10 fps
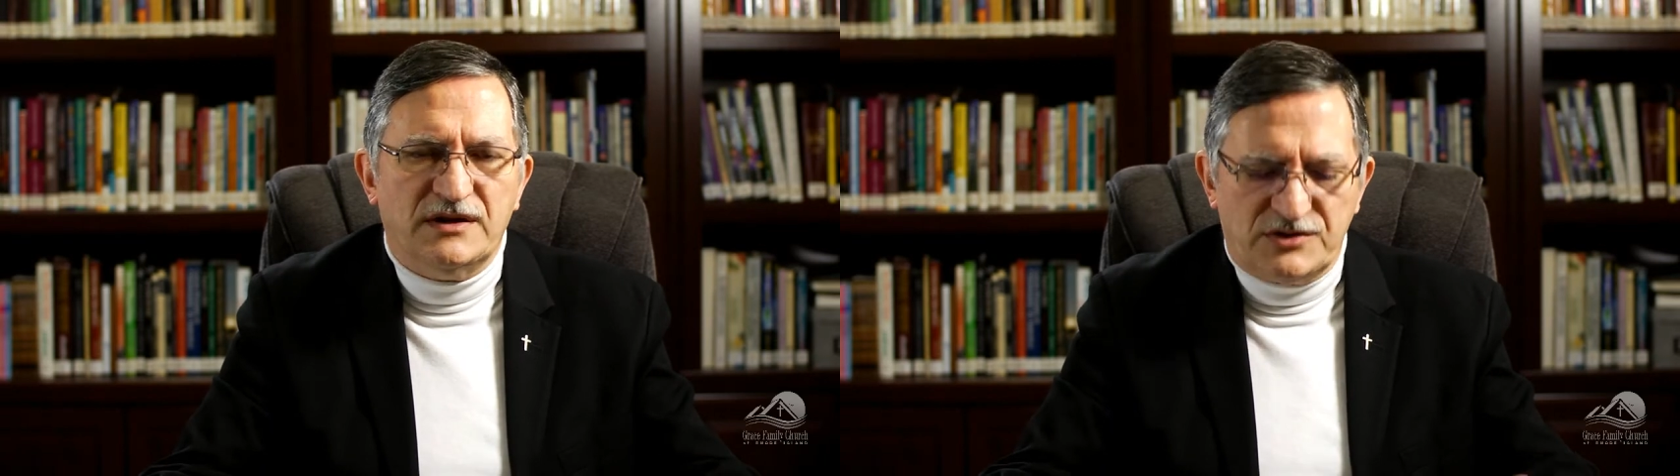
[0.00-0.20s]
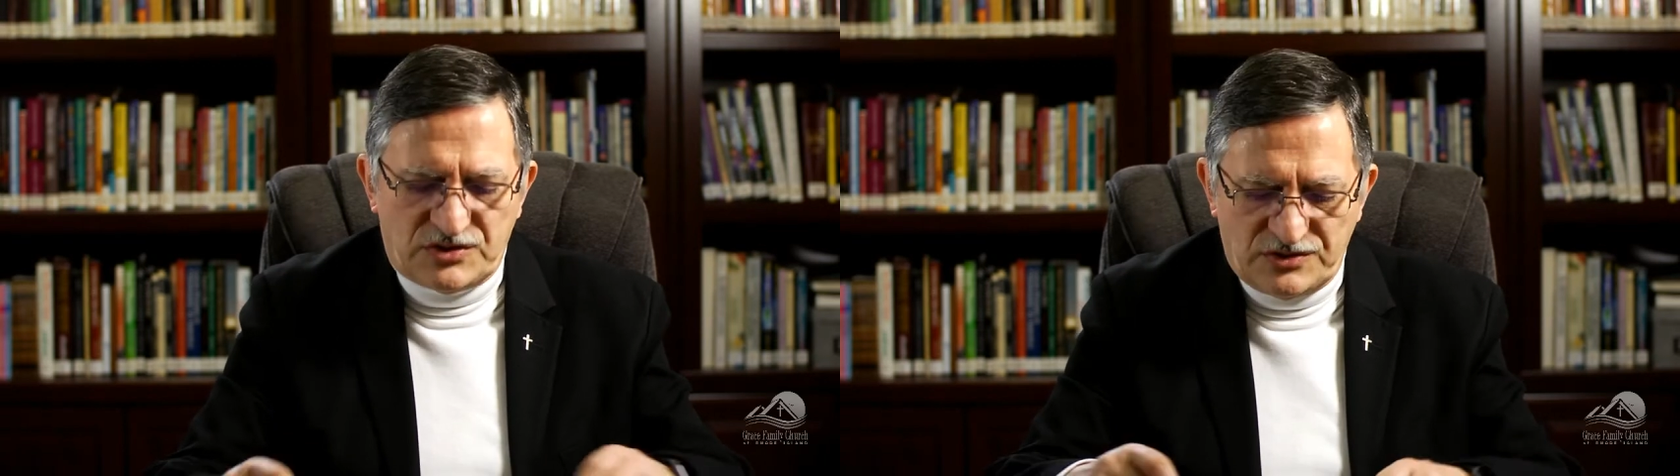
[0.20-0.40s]

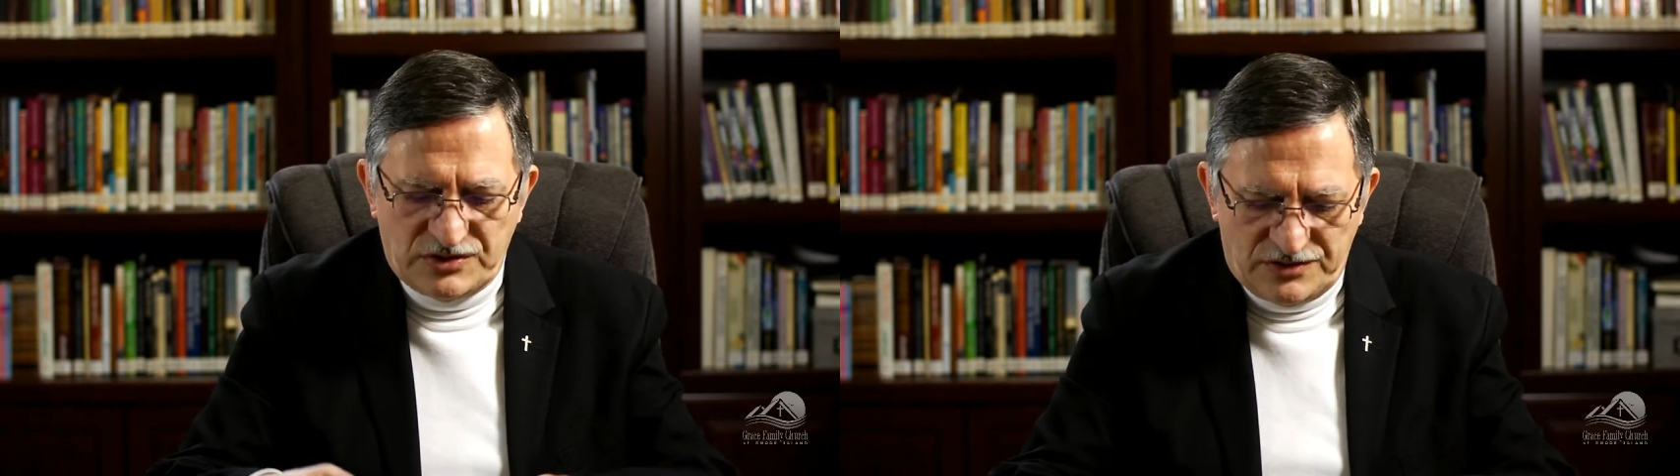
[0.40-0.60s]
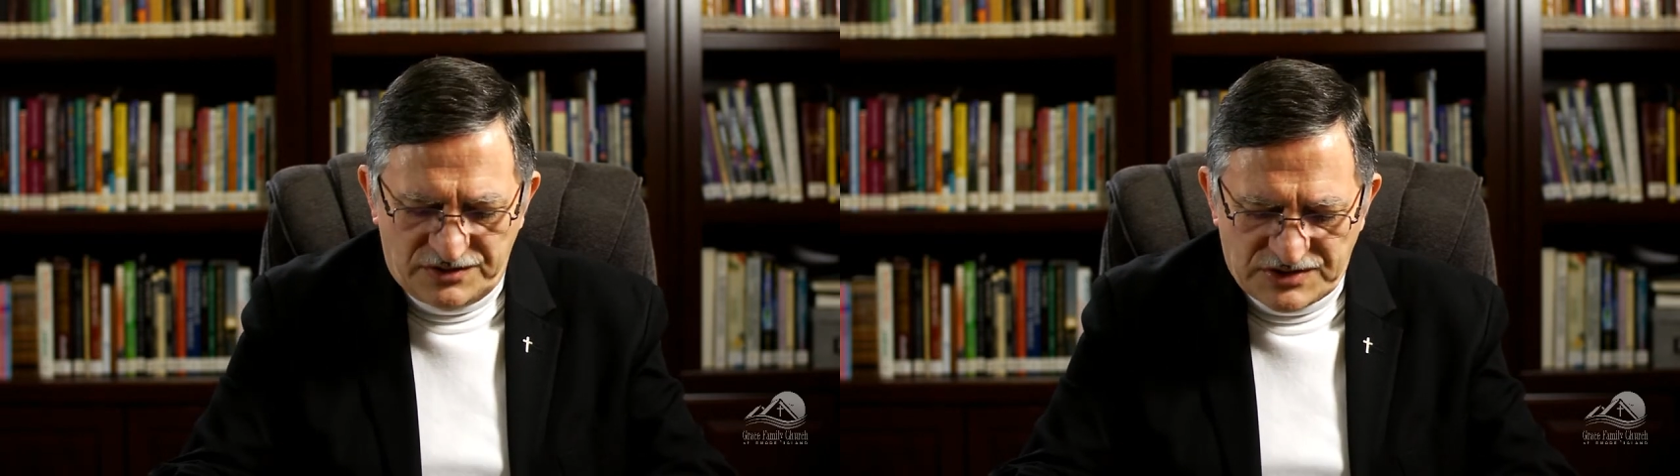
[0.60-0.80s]
To
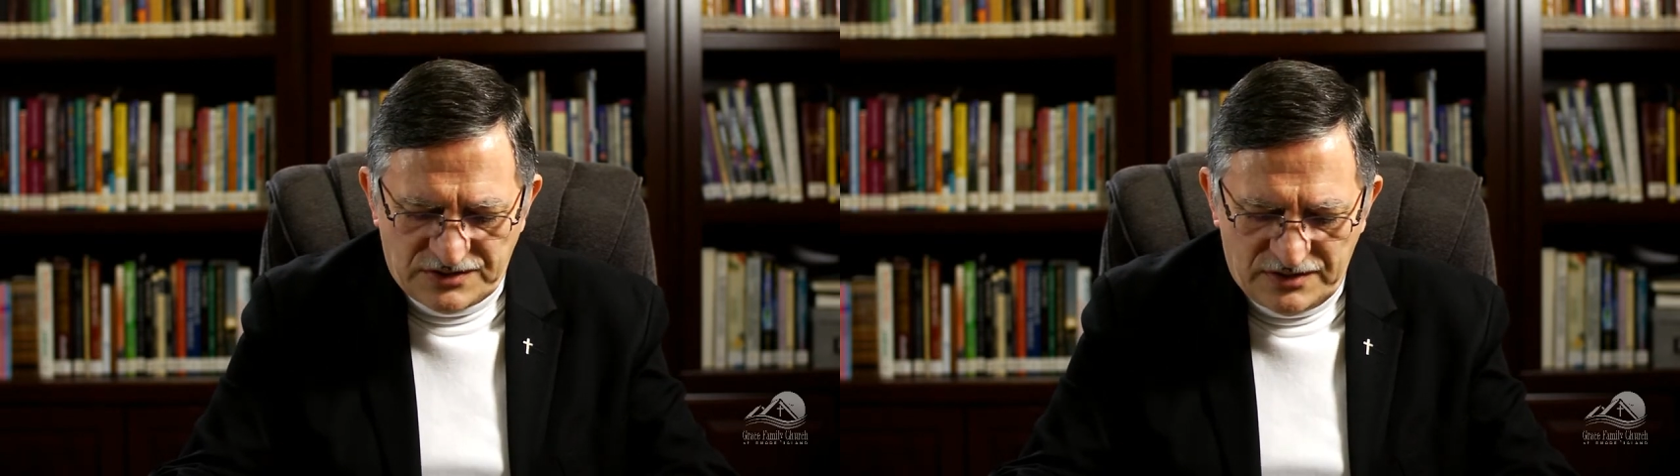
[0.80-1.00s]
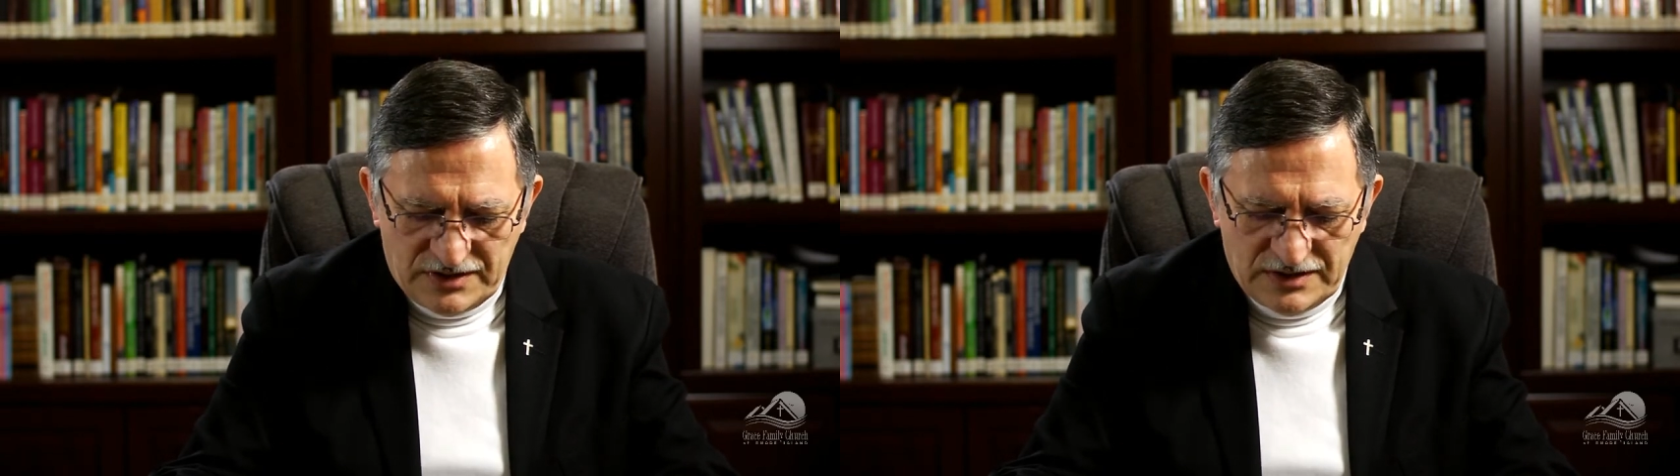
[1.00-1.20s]

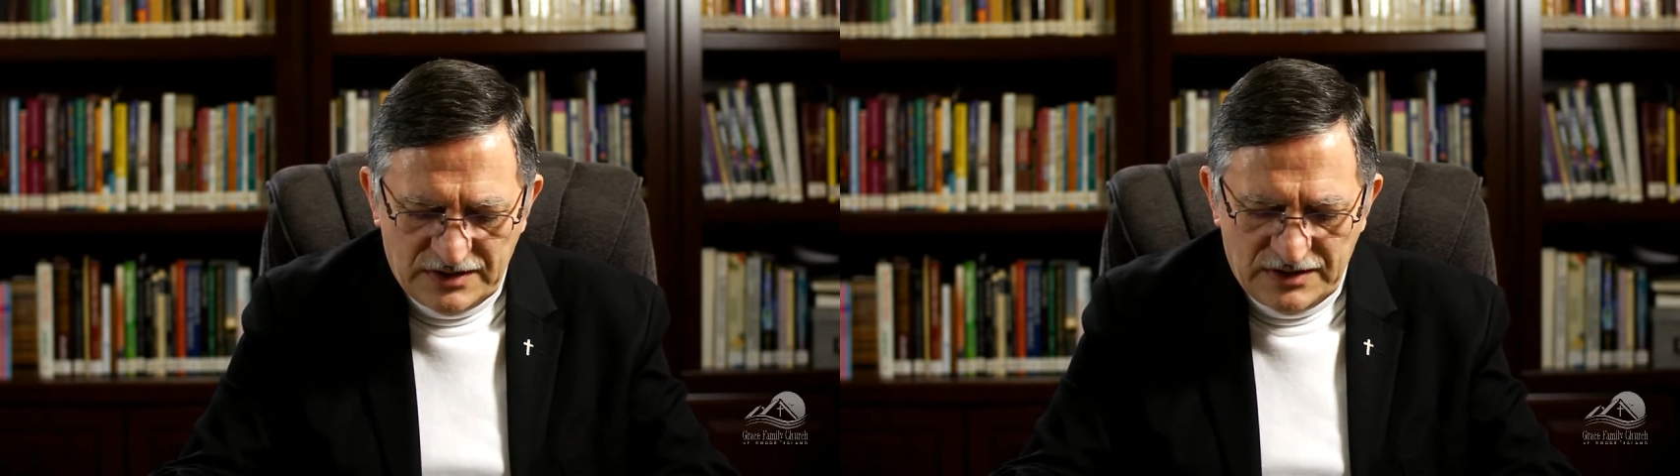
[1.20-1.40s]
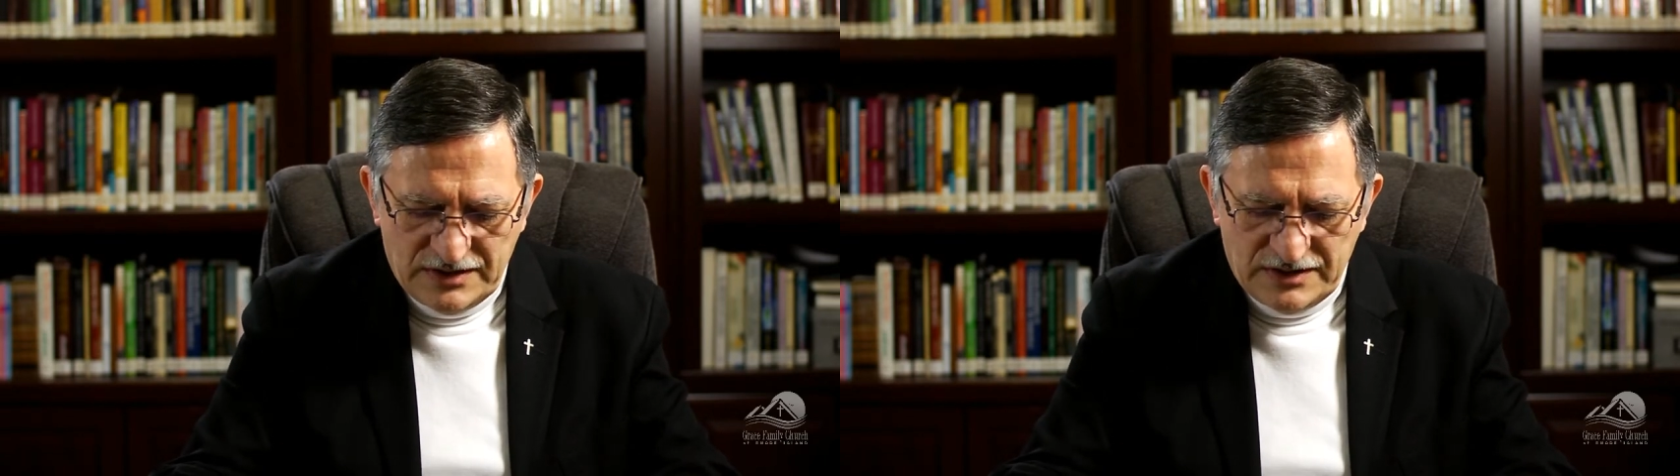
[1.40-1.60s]
nurture
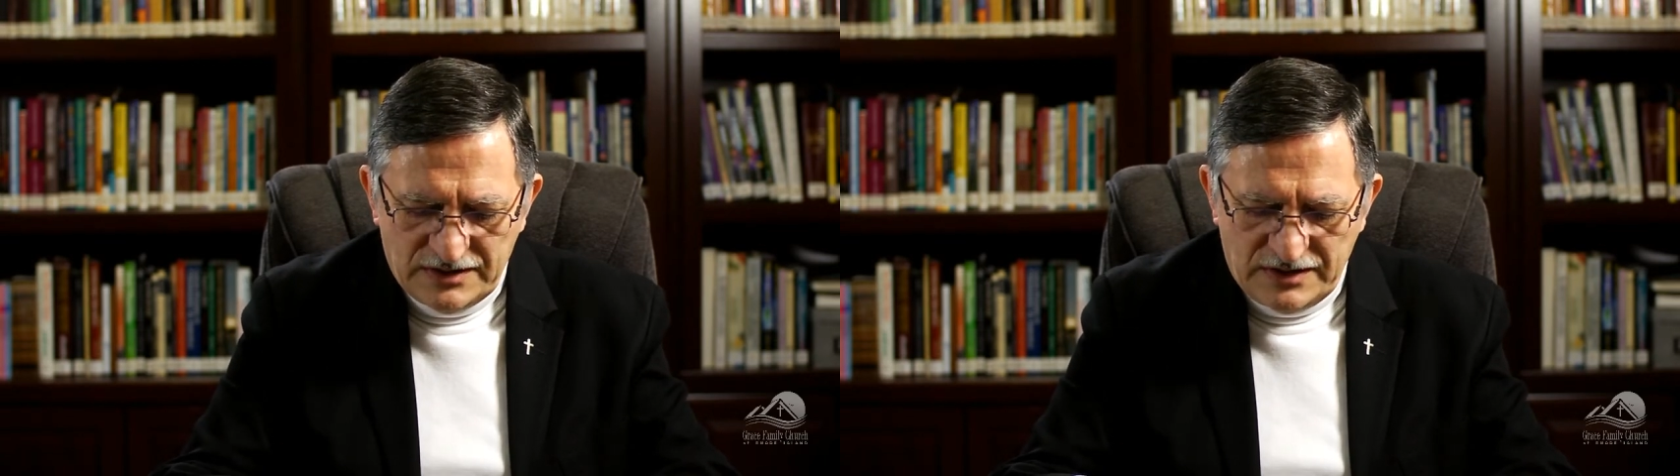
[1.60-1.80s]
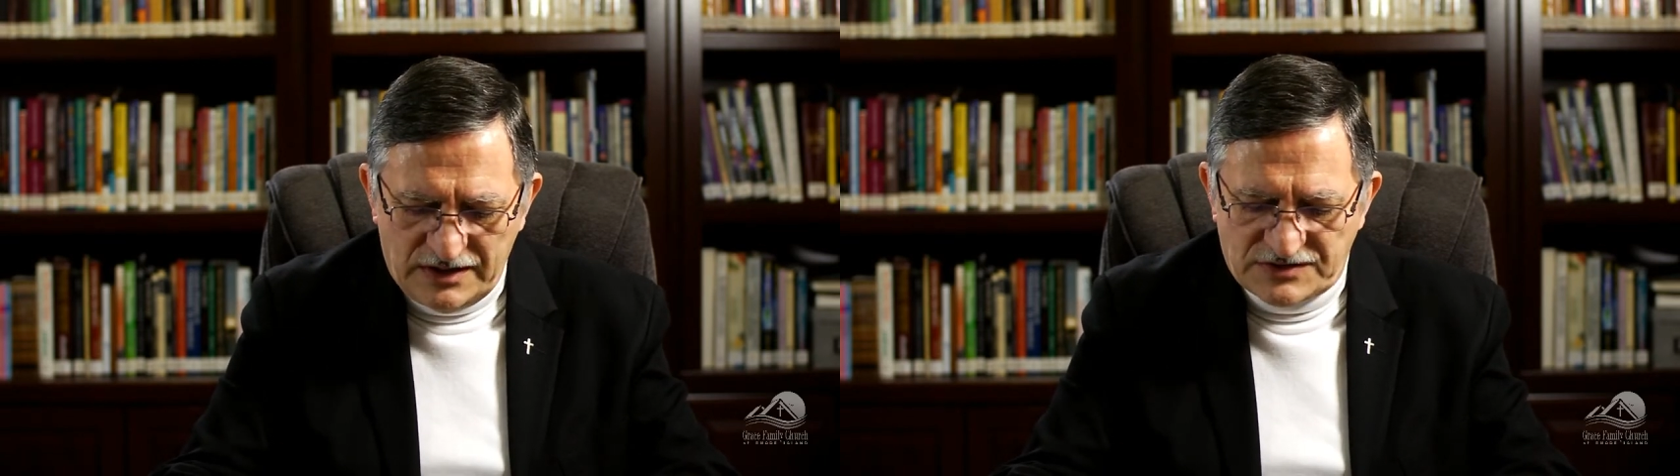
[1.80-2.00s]

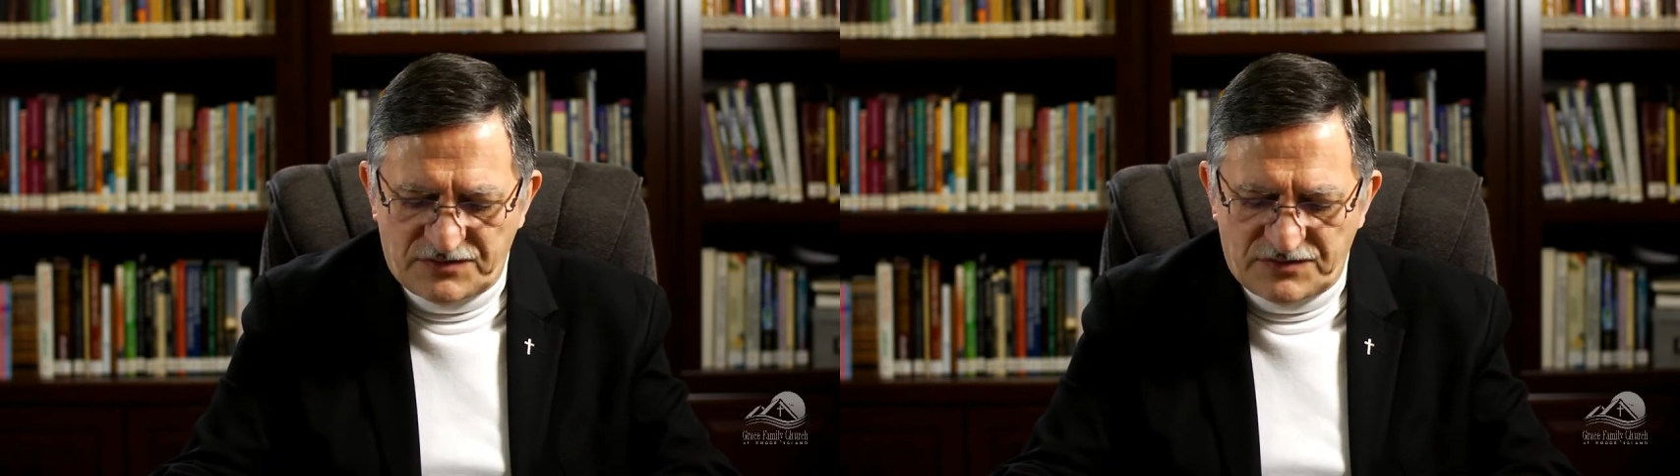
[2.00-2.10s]
his